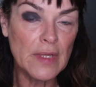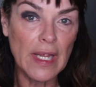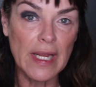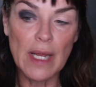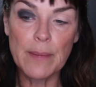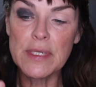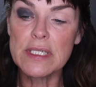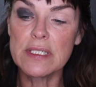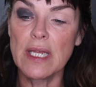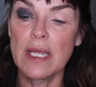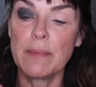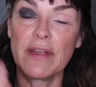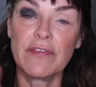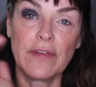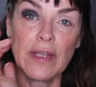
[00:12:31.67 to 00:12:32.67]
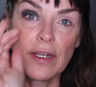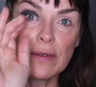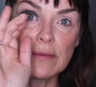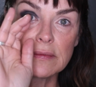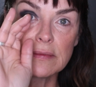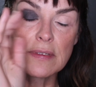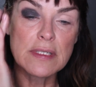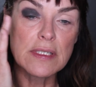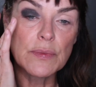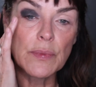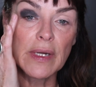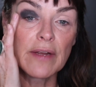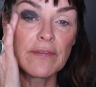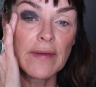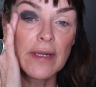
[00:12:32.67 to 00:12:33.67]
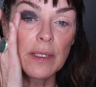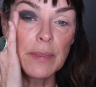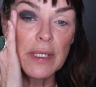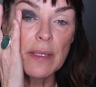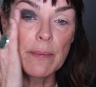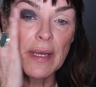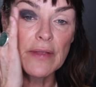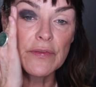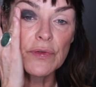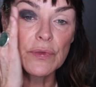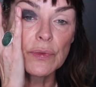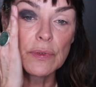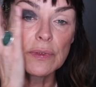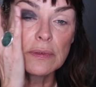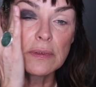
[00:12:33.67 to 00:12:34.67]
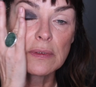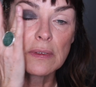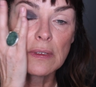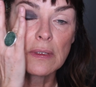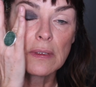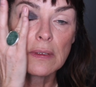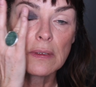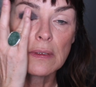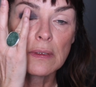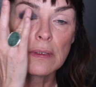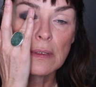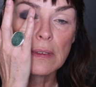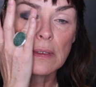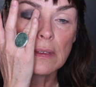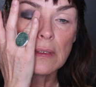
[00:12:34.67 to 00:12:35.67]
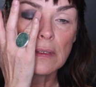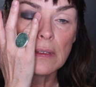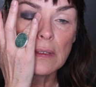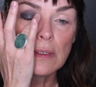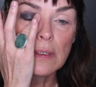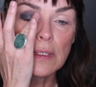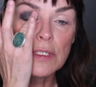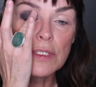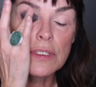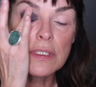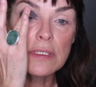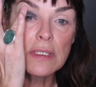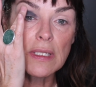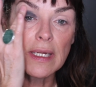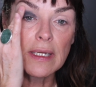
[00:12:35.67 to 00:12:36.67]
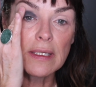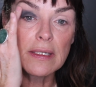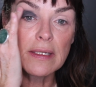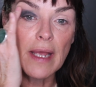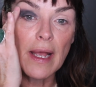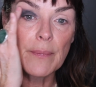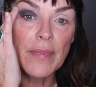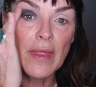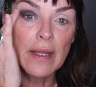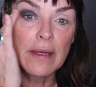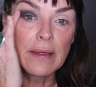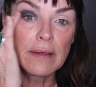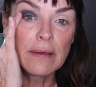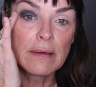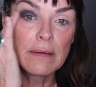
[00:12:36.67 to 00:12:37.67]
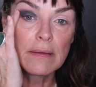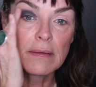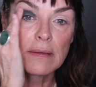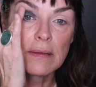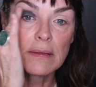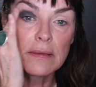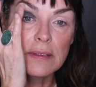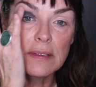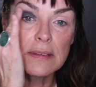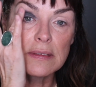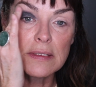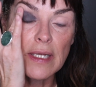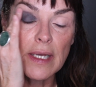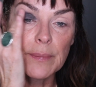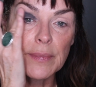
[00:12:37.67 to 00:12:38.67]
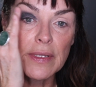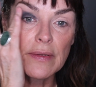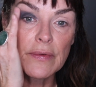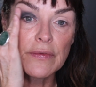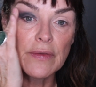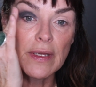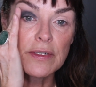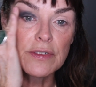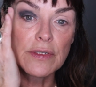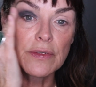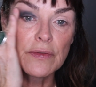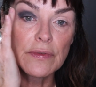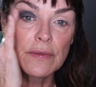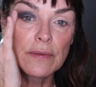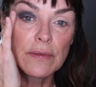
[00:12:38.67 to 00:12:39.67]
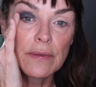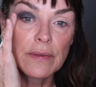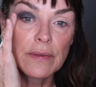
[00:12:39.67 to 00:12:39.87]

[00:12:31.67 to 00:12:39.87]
Okay, now I'm going to just take my finger. This is what I found to be the best tool. And just lightly tap that in. Just tap in those edges.